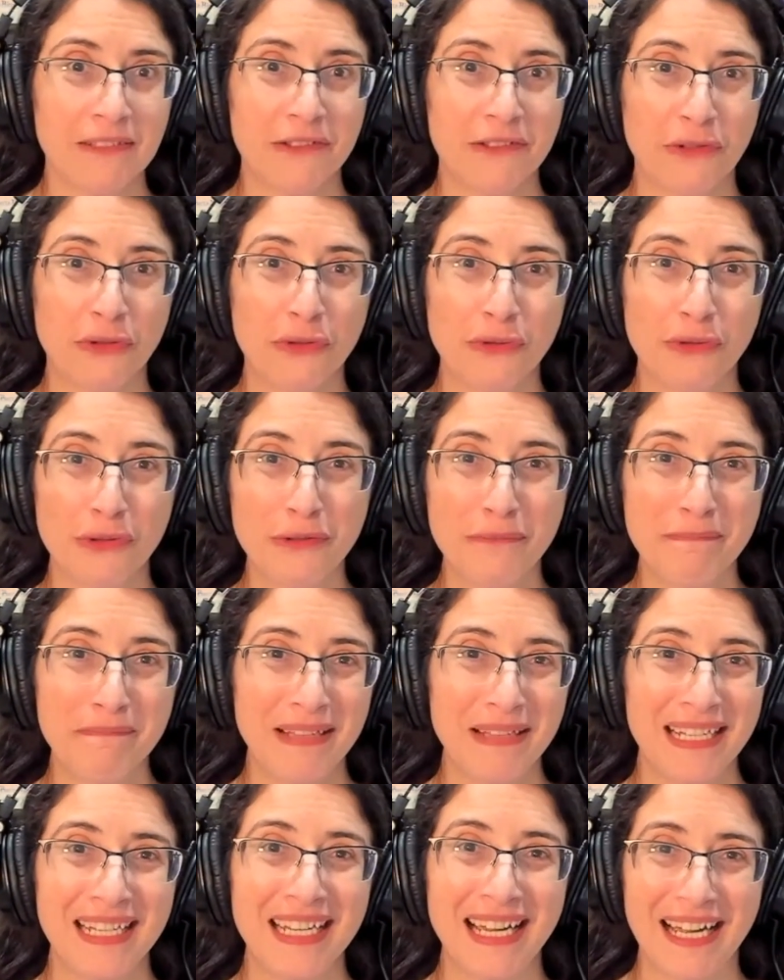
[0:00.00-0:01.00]
to
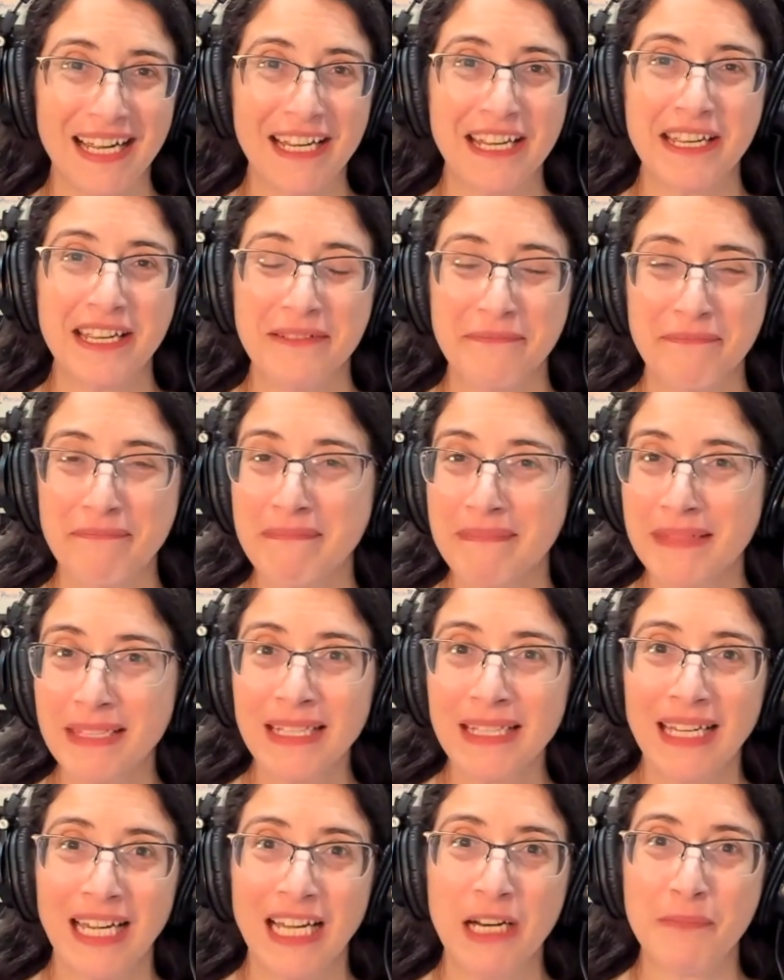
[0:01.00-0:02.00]
AI
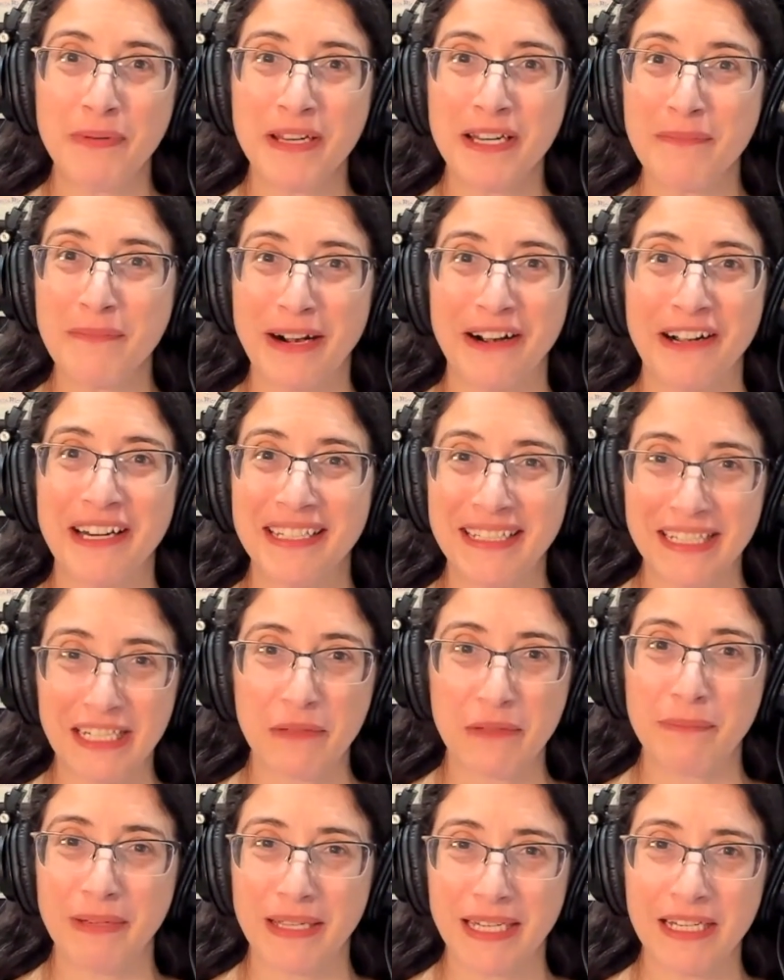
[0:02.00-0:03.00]
helping
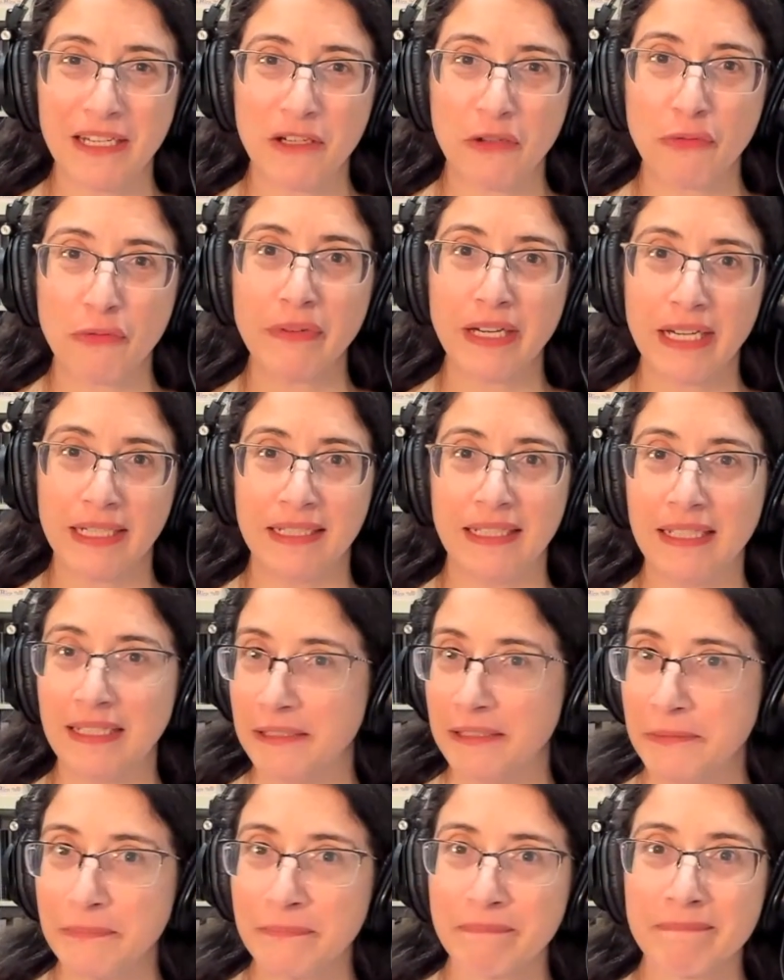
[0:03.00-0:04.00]
marketing by
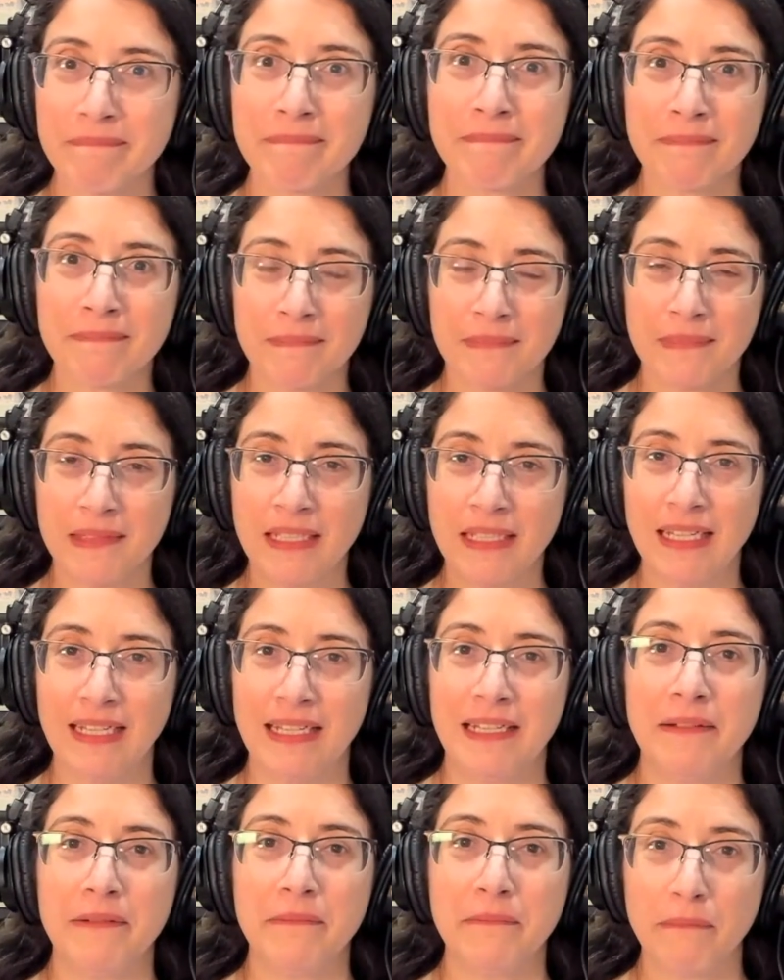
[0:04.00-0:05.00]
creating
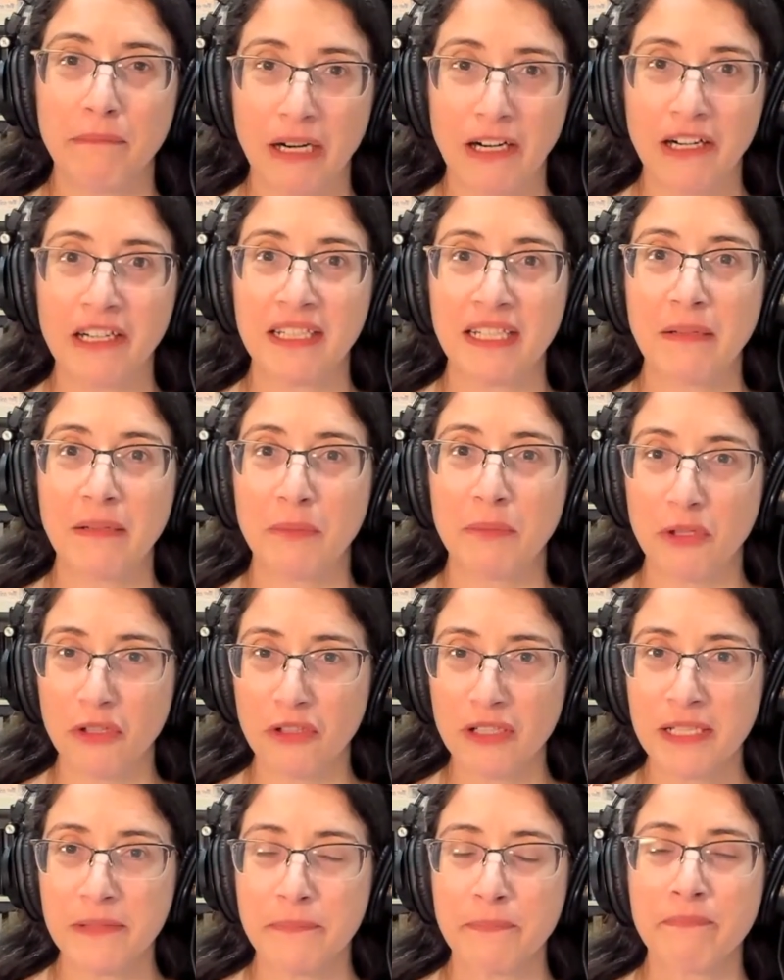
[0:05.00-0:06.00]
the marketing
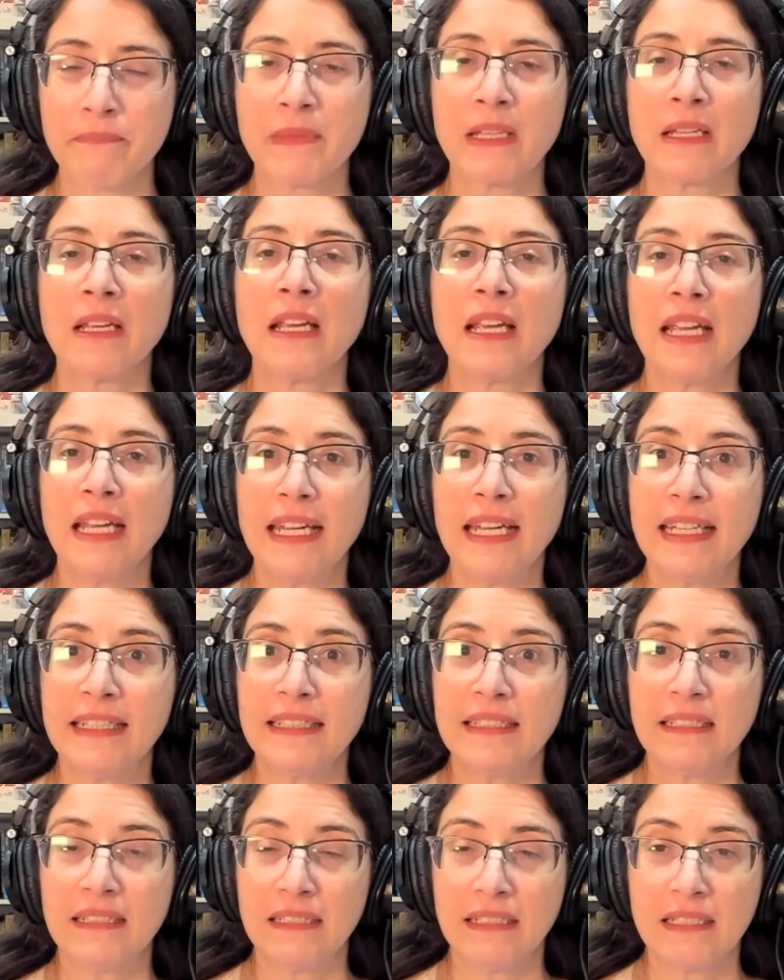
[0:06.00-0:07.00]
blogs.
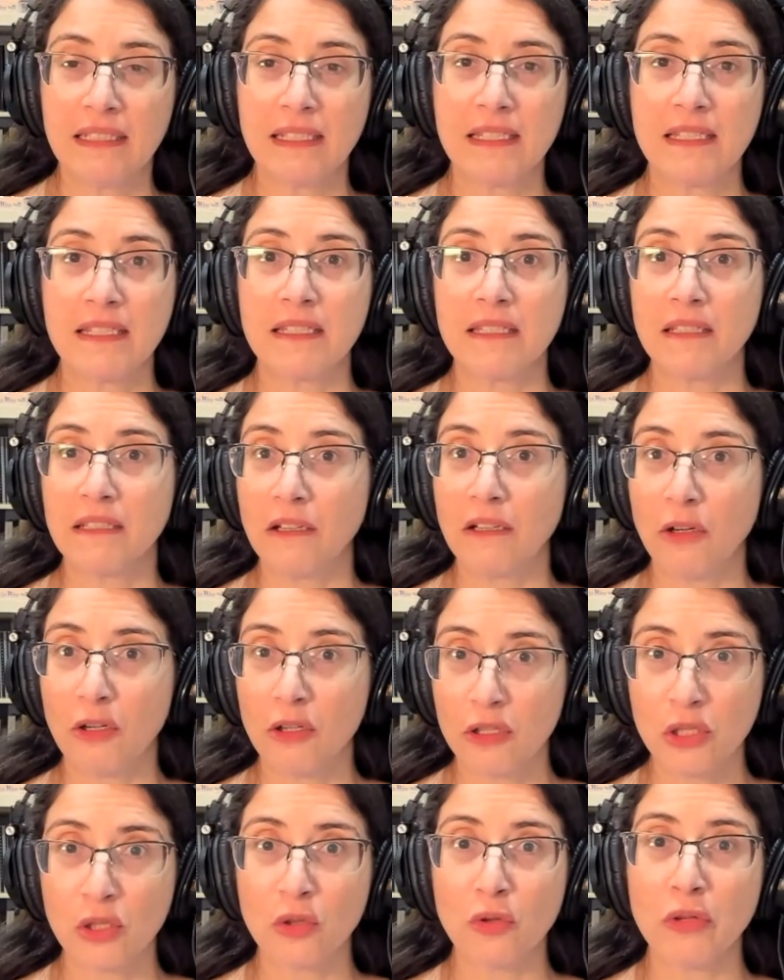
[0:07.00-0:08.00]
It is
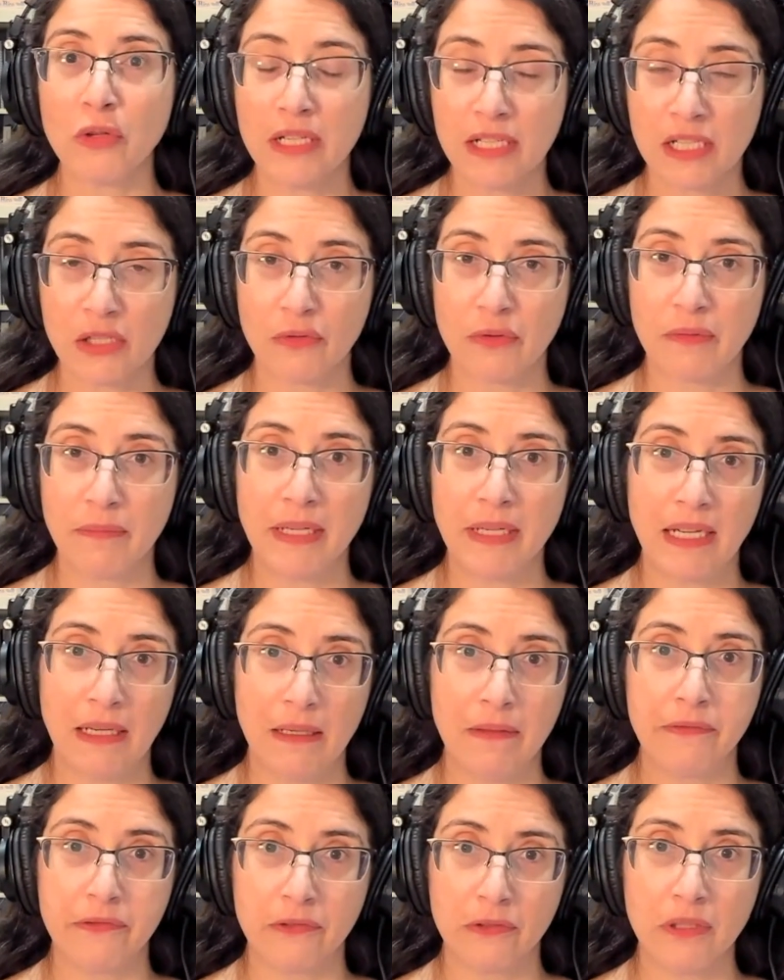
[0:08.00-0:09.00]
also extremely
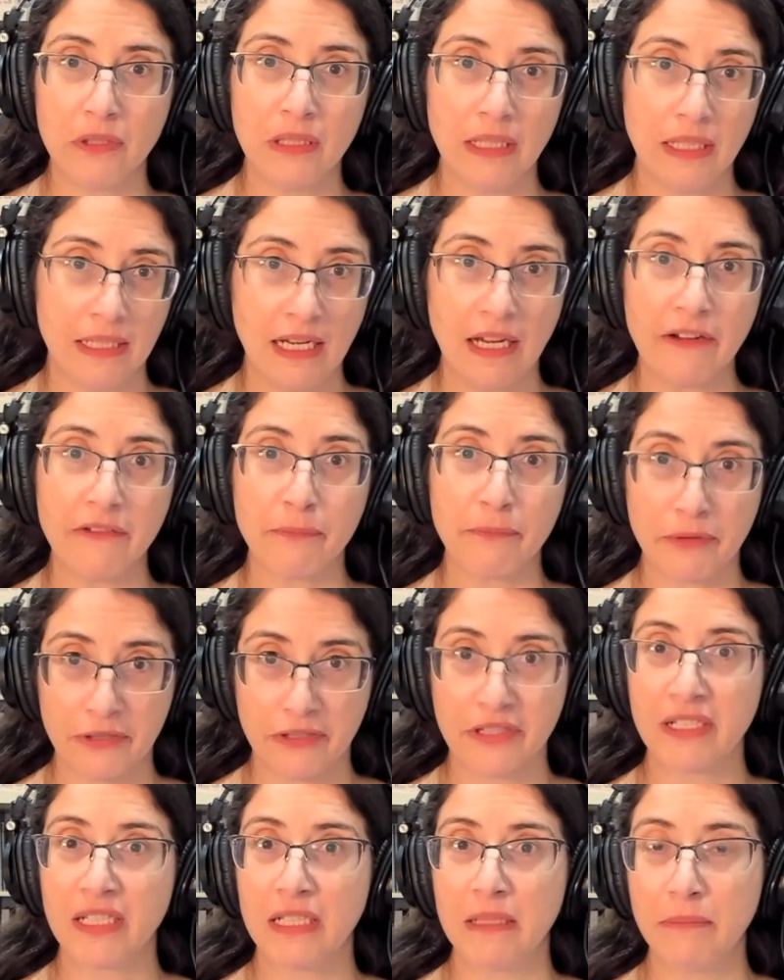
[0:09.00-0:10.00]
helpful, and I've
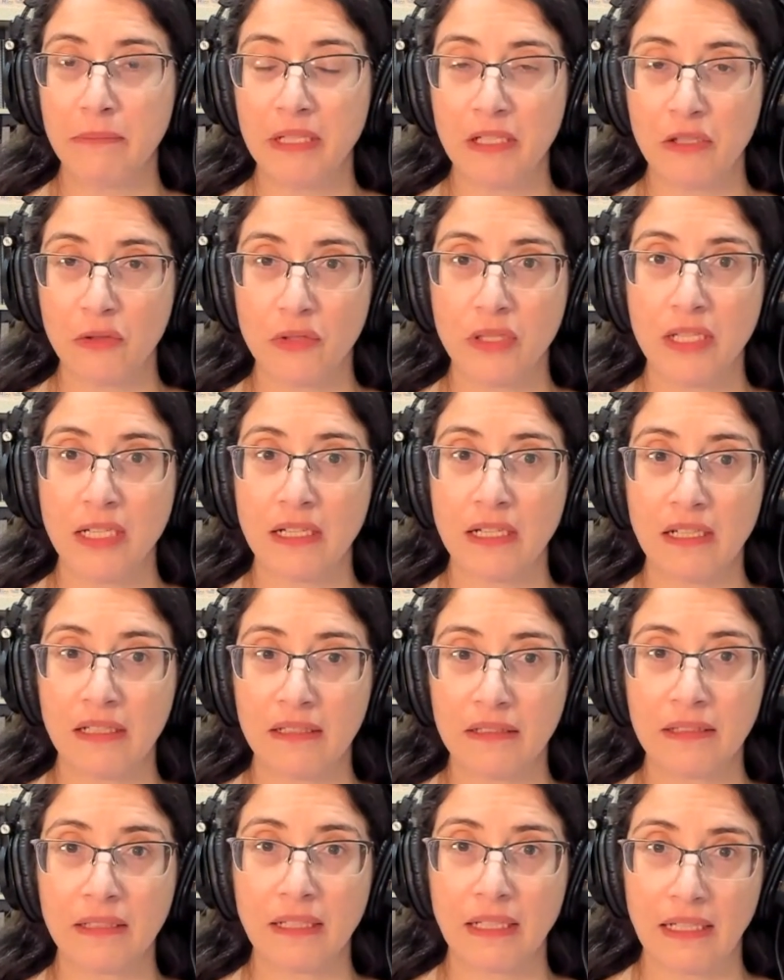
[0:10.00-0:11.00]
personally been using
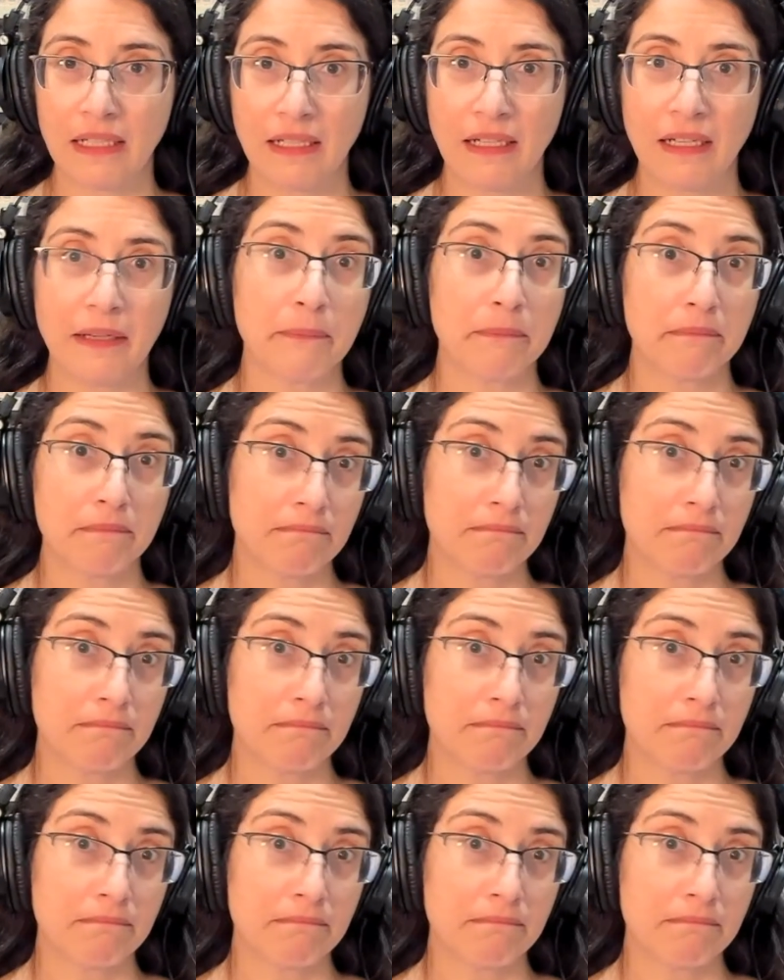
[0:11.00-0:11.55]
it